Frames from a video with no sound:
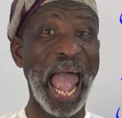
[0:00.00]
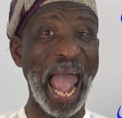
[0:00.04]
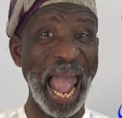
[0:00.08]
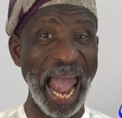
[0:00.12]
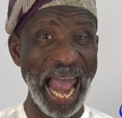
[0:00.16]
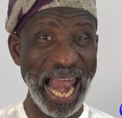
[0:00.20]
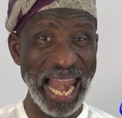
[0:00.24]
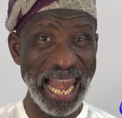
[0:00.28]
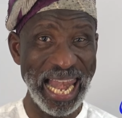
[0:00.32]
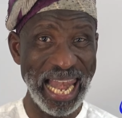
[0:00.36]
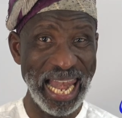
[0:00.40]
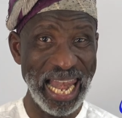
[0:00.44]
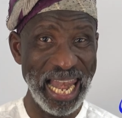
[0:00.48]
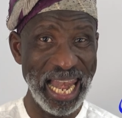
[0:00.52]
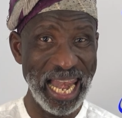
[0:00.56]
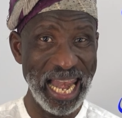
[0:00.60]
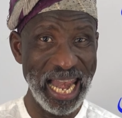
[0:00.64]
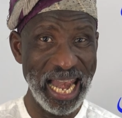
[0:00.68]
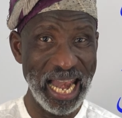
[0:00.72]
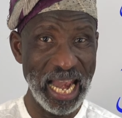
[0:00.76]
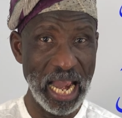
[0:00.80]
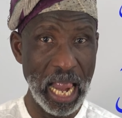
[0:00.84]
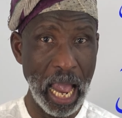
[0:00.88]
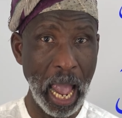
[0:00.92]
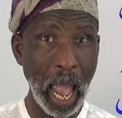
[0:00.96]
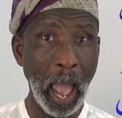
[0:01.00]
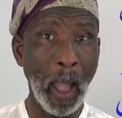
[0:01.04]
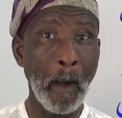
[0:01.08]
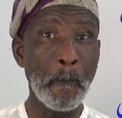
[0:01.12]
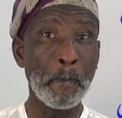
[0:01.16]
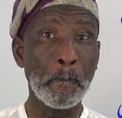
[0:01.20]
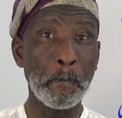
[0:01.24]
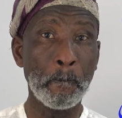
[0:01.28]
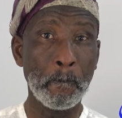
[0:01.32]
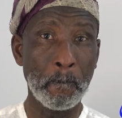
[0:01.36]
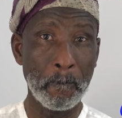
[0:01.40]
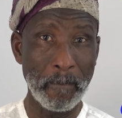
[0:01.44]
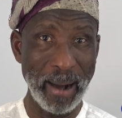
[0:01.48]
El
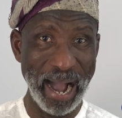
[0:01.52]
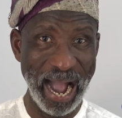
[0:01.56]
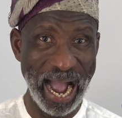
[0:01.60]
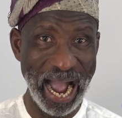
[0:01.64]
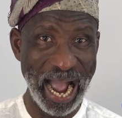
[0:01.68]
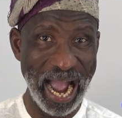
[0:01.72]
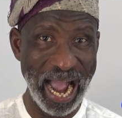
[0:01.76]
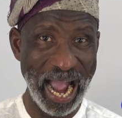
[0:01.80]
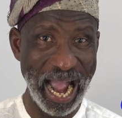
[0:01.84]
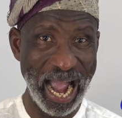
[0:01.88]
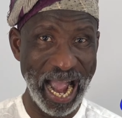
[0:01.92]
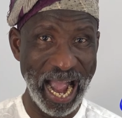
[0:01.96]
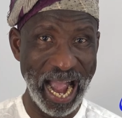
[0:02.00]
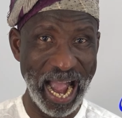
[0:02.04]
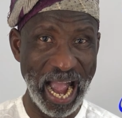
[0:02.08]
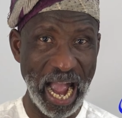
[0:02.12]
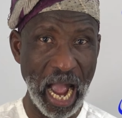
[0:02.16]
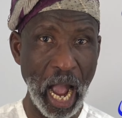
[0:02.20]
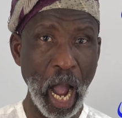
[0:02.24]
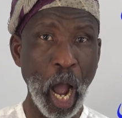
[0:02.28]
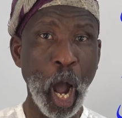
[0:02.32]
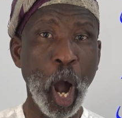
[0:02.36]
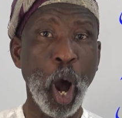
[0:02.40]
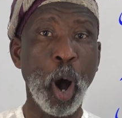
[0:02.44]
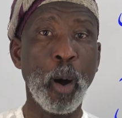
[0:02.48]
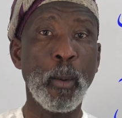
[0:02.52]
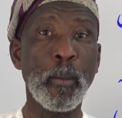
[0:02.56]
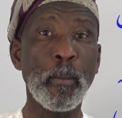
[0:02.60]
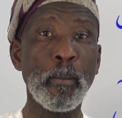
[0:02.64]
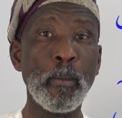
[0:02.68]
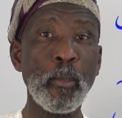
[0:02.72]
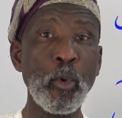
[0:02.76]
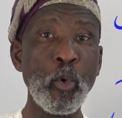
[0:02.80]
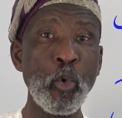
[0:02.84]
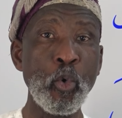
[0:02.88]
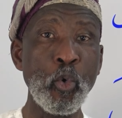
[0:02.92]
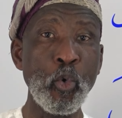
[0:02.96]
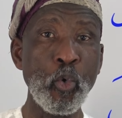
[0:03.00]

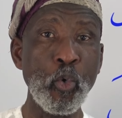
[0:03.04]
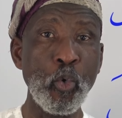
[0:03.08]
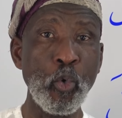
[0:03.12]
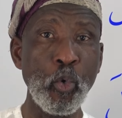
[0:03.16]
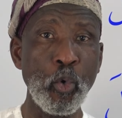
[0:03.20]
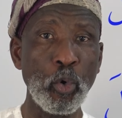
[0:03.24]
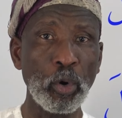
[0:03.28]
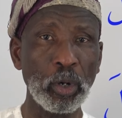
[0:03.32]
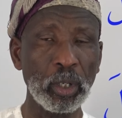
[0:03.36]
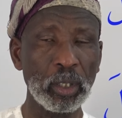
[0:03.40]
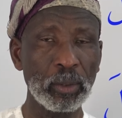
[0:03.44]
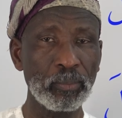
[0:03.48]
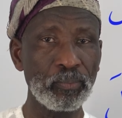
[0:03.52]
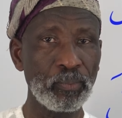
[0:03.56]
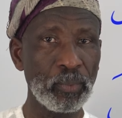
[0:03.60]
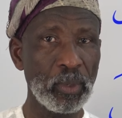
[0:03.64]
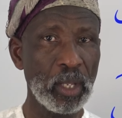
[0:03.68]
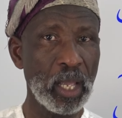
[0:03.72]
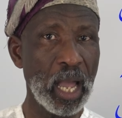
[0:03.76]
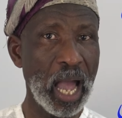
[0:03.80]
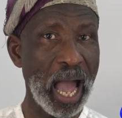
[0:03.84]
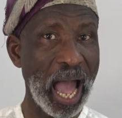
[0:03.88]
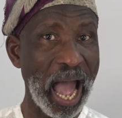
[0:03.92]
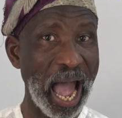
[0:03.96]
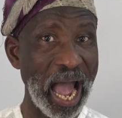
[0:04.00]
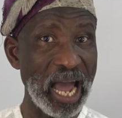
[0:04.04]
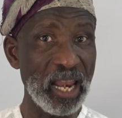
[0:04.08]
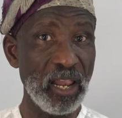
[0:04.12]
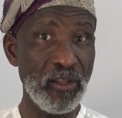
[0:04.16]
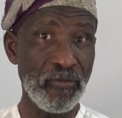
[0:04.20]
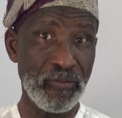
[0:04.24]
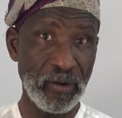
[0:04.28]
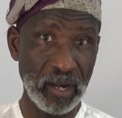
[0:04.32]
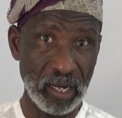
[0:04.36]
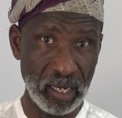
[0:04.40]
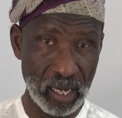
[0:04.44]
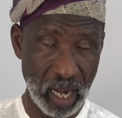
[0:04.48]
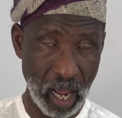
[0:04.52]
mahmul.
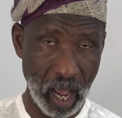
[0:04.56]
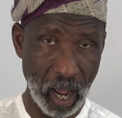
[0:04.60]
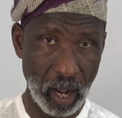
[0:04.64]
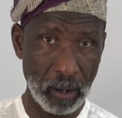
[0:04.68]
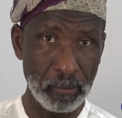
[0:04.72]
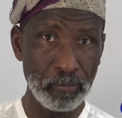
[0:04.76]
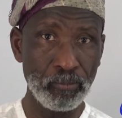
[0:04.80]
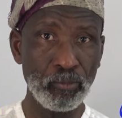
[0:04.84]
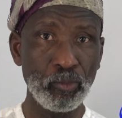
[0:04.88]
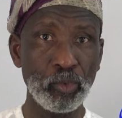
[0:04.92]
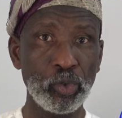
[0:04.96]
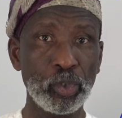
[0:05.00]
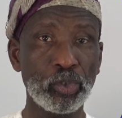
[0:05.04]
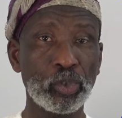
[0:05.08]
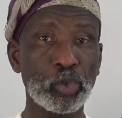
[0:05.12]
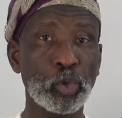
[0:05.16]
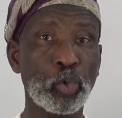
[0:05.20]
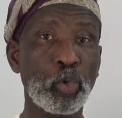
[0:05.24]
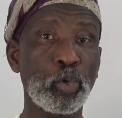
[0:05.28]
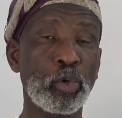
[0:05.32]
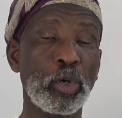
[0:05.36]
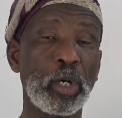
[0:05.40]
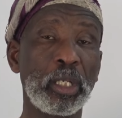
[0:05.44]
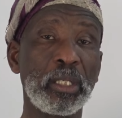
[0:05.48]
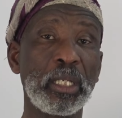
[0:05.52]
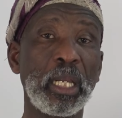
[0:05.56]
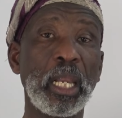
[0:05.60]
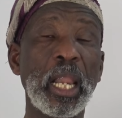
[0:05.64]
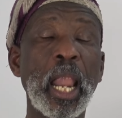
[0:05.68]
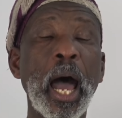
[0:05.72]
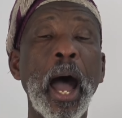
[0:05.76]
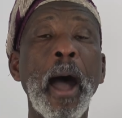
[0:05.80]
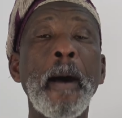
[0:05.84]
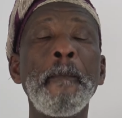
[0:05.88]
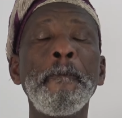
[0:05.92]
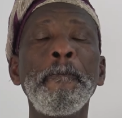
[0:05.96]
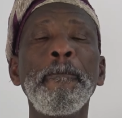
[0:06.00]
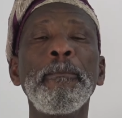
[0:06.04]
Alif and lam is sukun on the
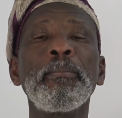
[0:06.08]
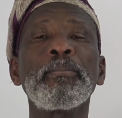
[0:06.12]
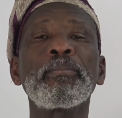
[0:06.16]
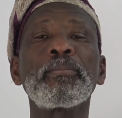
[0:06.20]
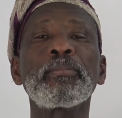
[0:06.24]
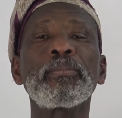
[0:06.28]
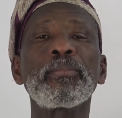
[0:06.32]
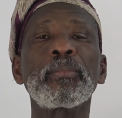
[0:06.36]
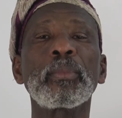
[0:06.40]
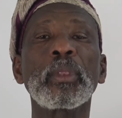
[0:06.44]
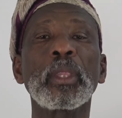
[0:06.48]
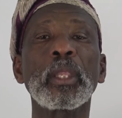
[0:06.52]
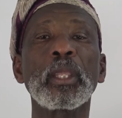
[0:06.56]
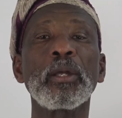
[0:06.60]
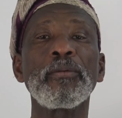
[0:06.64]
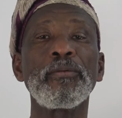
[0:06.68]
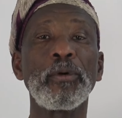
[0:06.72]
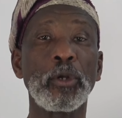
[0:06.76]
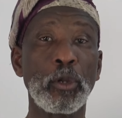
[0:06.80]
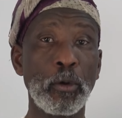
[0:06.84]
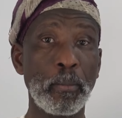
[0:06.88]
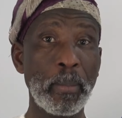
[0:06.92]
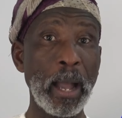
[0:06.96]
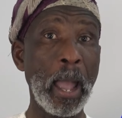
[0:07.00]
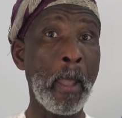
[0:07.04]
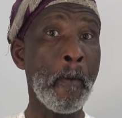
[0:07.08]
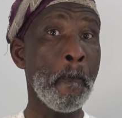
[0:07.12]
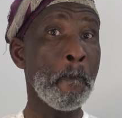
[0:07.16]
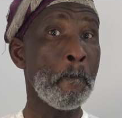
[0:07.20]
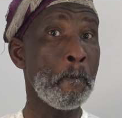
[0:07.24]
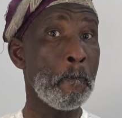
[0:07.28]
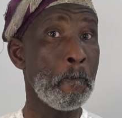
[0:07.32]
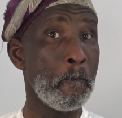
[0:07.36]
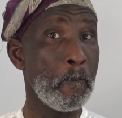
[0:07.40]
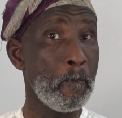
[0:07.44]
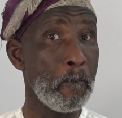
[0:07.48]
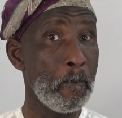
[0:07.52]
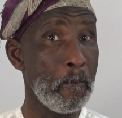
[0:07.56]
lam, followed by
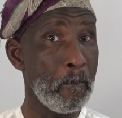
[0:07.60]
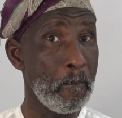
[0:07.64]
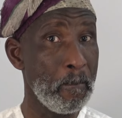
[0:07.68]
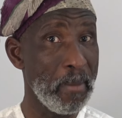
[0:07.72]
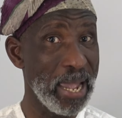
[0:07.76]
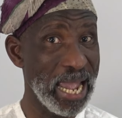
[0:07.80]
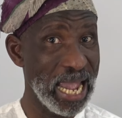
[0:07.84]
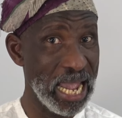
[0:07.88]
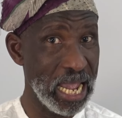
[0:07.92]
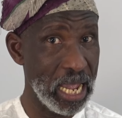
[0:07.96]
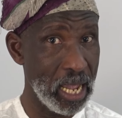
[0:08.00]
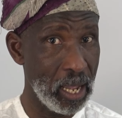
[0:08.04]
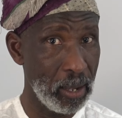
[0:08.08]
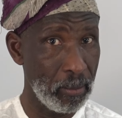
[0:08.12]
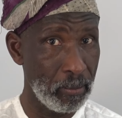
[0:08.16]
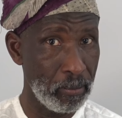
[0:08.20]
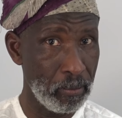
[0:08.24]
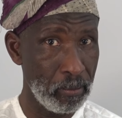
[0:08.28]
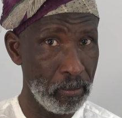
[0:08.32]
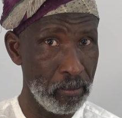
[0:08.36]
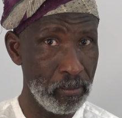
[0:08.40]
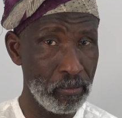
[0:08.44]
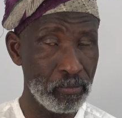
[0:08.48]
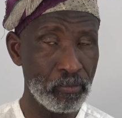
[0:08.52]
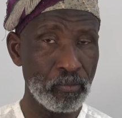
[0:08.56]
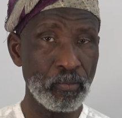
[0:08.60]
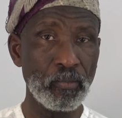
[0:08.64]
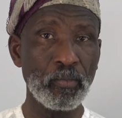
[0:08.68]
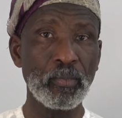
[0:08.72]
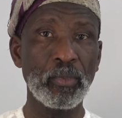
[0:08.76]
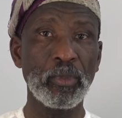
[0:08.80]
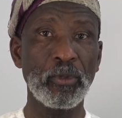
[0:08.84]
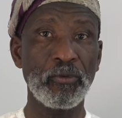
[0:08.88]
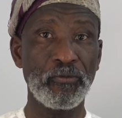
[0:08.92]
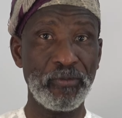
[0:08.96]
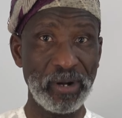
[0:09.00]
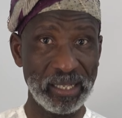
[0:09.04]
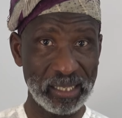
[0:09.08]
mim,
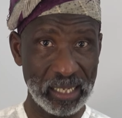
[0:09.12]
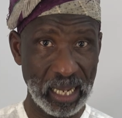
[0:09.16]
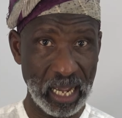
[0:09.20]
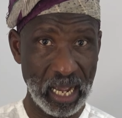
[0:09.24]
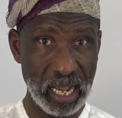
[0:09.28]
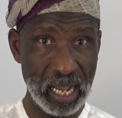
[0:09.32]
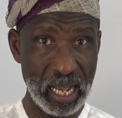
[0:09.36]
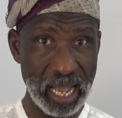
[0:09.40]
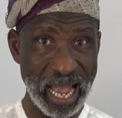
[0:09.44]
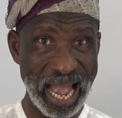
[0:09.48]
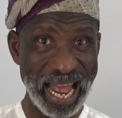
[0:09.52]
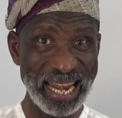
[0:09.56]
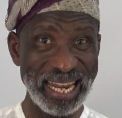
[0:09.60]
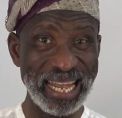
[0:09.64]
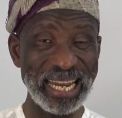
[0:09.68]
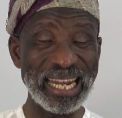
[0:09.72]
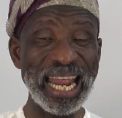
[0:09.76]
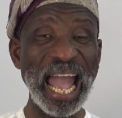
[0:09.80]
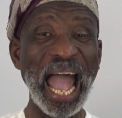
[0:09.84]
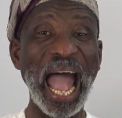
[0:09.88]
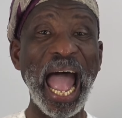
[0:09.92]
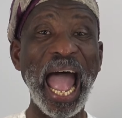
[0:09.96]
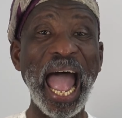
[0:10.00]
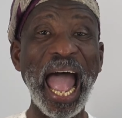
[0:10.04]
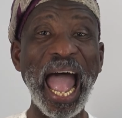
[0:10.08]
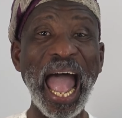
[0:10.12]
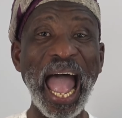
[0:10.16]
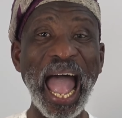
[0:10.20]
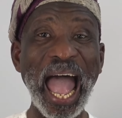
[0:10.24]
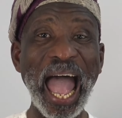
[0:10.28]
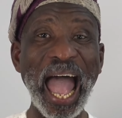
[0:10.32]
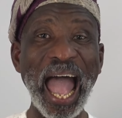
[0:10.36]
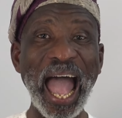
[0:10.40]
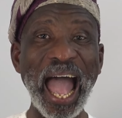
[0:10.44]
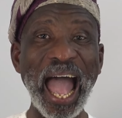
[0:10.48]
fatha, and then ha.